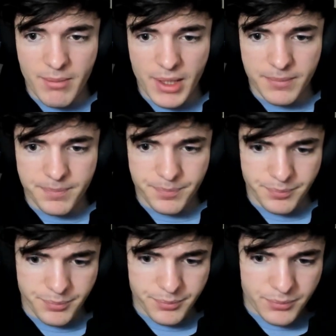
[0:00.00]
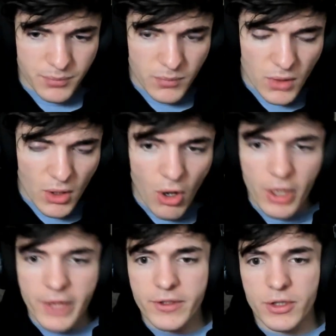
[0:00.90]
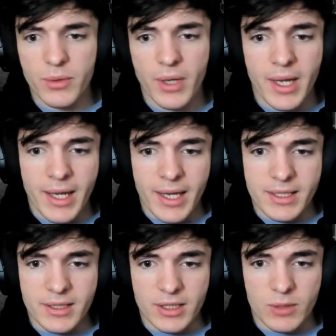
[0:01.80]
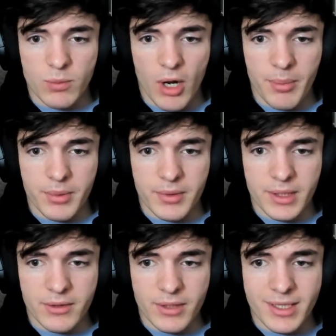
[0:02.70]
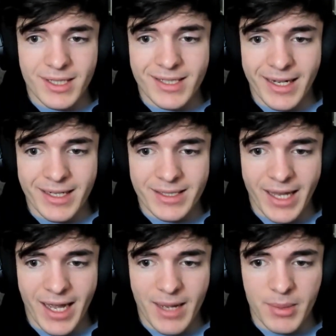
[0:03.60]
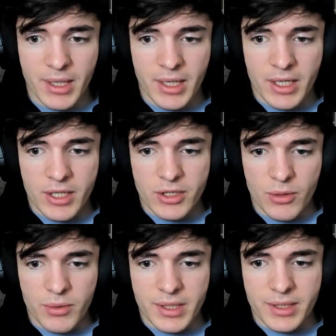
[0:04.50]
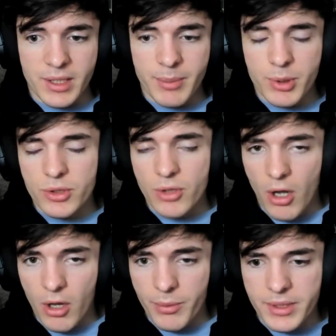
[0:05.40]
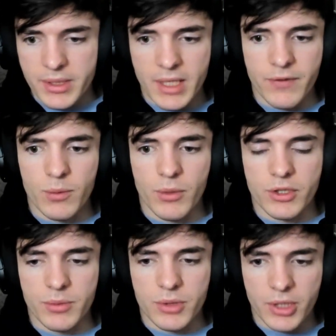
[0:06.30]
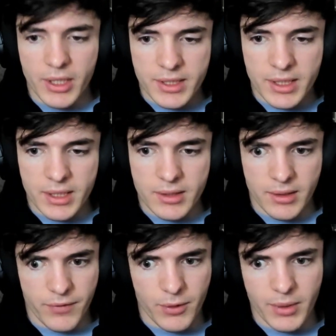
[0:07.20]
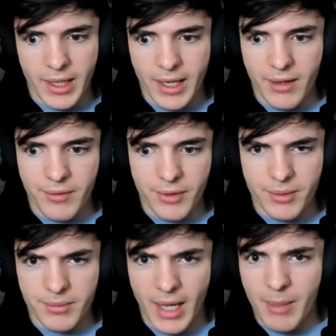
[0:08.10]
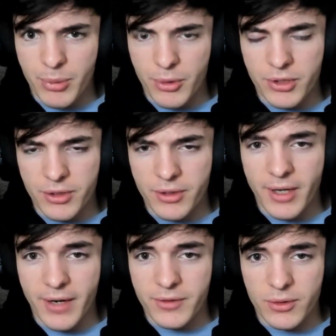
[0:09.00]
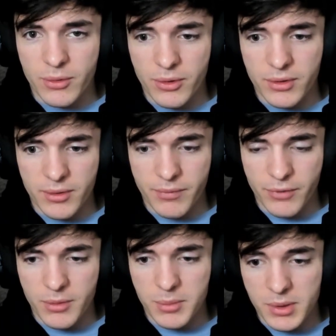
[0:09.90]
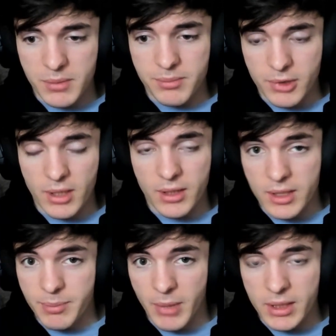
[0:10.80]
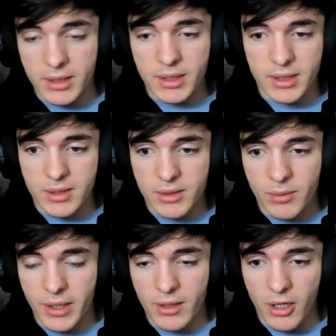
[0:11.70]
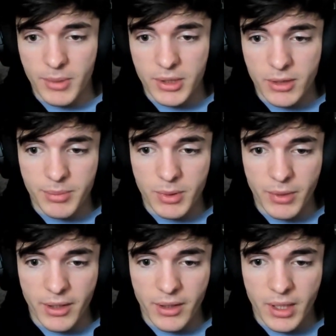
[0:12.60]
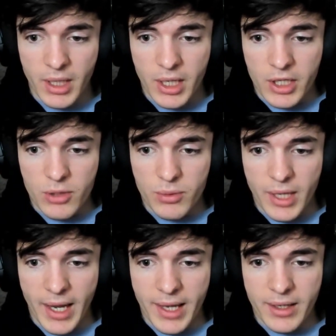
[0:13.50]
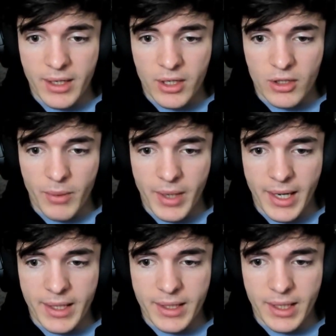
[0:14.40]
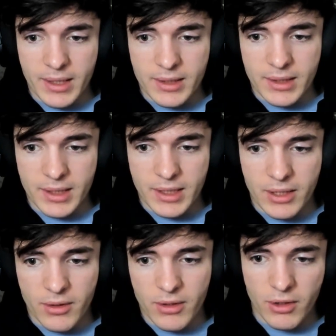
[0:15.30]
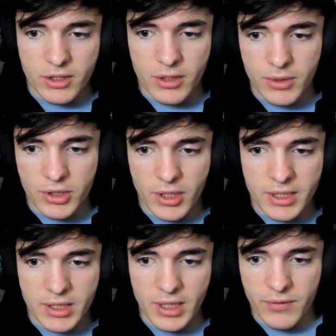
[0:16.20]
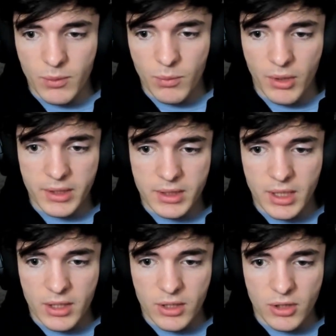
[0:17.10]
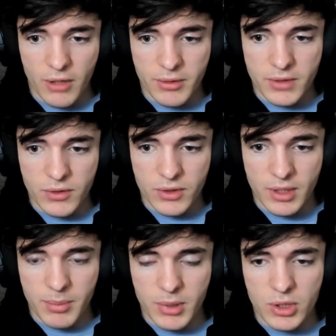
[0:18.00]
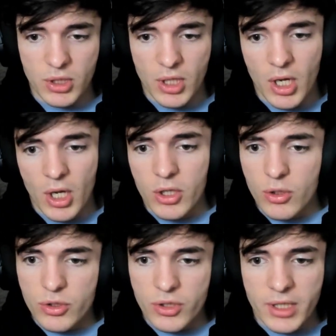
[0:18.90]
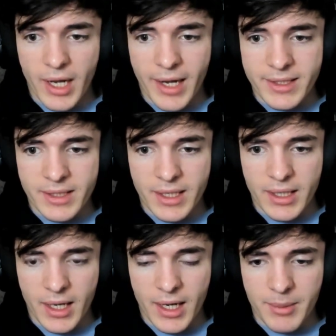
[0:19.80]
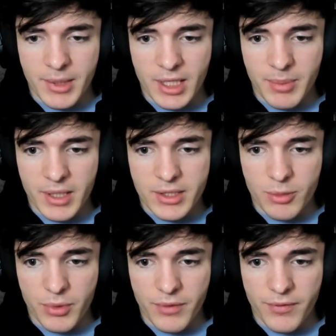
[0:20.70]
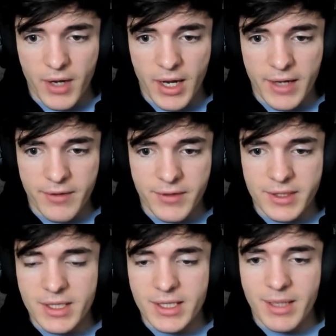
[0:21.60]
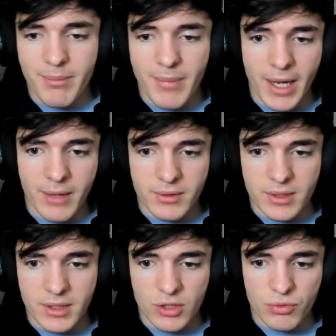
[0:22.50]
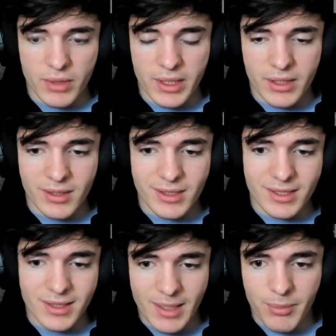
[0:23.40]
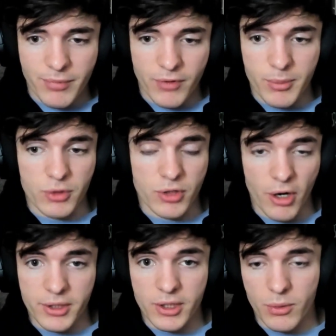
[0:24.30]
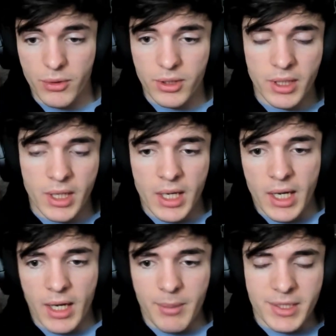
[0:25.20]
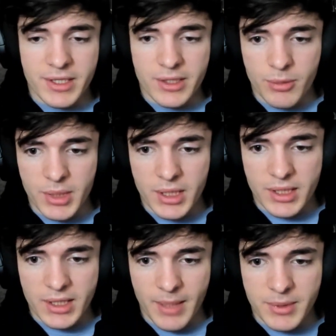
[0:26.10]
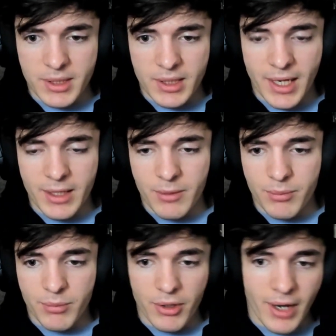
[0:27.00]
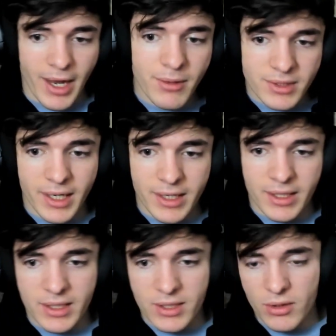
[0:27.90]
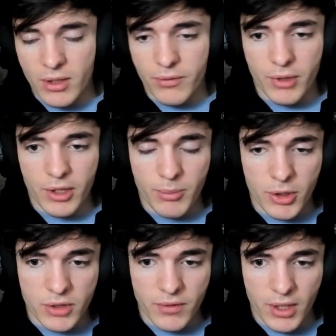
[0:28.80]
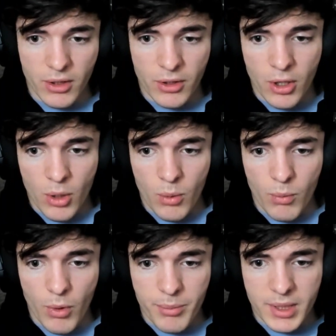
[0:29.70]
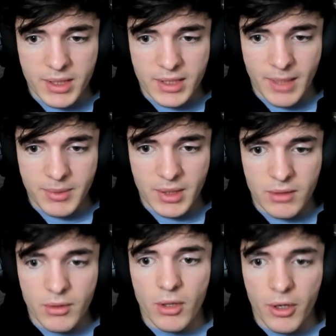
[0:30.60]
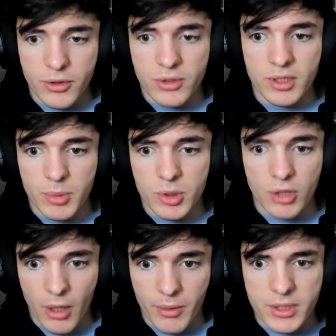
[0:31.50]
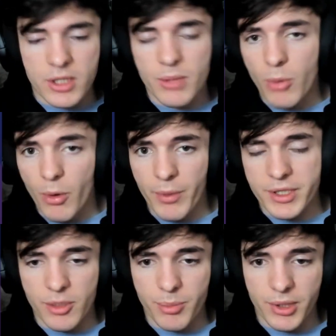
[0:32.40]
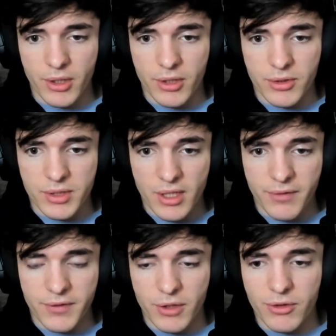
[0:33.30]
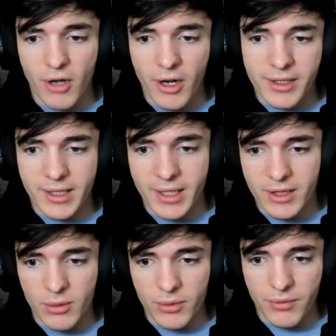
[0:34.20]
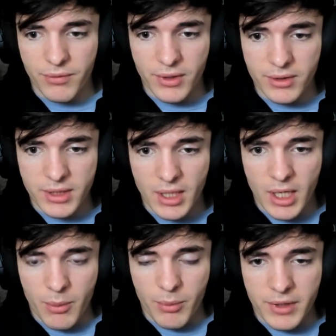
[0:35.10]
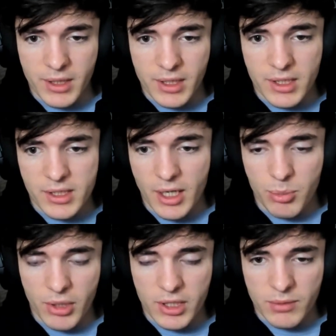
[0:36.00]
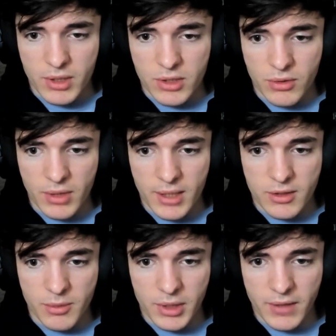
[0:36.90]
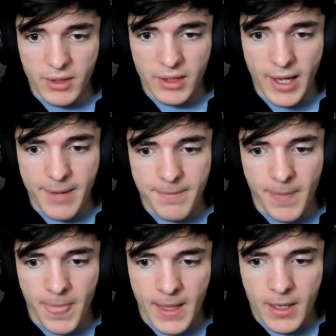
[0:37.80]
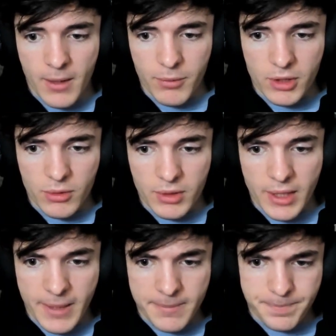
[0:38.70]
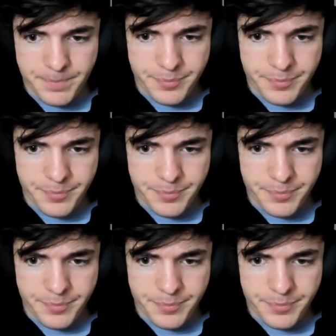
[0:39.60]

Min. All you have to do is click swap. There is a settings tab. So this slippage tolerance, if you want to adjust it, and if you want to have a cap per year after the order confirms, click this button. It is quite alarming though, beware. You can go ahead and click it here and also adjust it if you want the tolerance of your slippage. Usually I say I'm going to keep it at 0.5. This is the amount the trade could slip from your target order and still be accepted. Anywhere outside of this of greater margin of error won't be accepted. The larger slippage tolerance, the more risk you're putting on yourself that you're not going to get the order filled within the desired price range. Okay, so we're going to leave it at that. We're going to go like that.